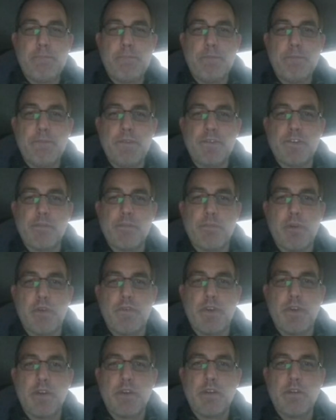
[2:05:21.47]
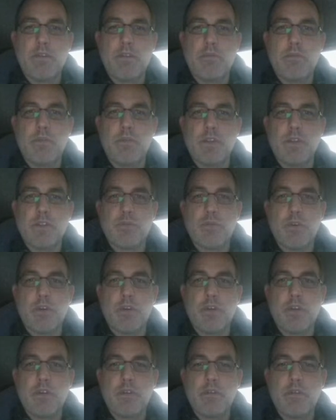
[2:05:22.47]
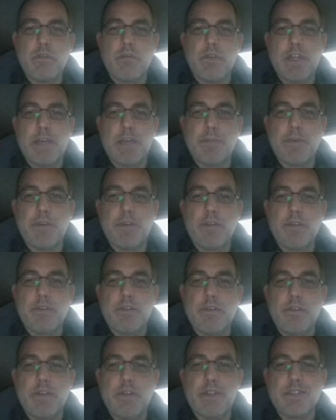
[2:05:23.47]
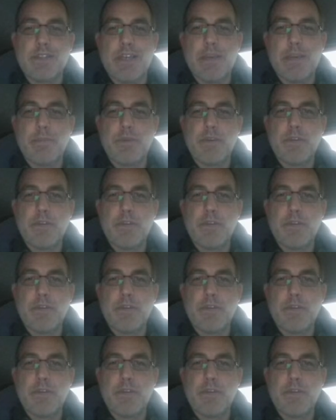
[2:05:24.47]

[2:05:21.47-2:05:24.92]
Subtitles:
This is perfect. Will this work? What happened? It stopped.